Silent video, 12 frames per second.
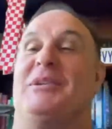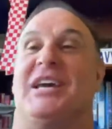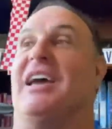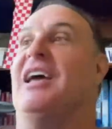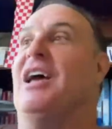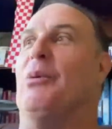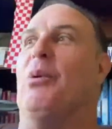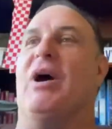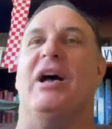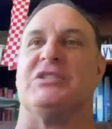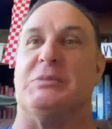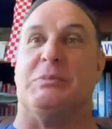I tell you,
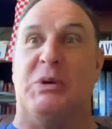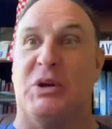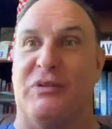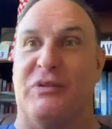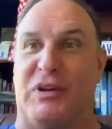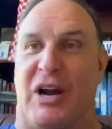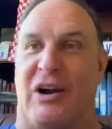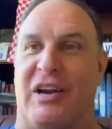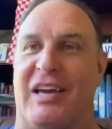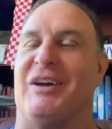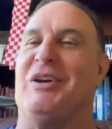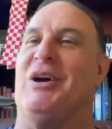Wales is a beautiful
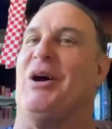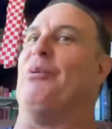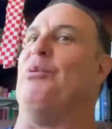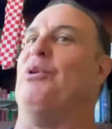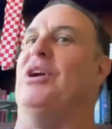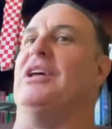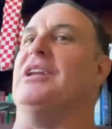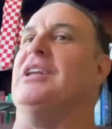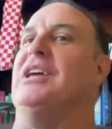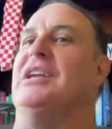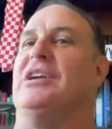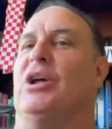area, a
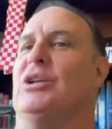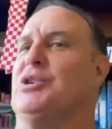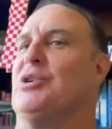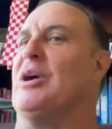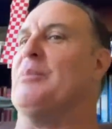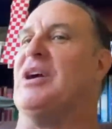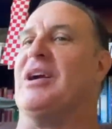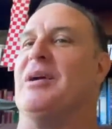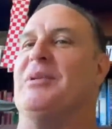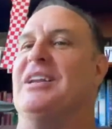really neat culture up there.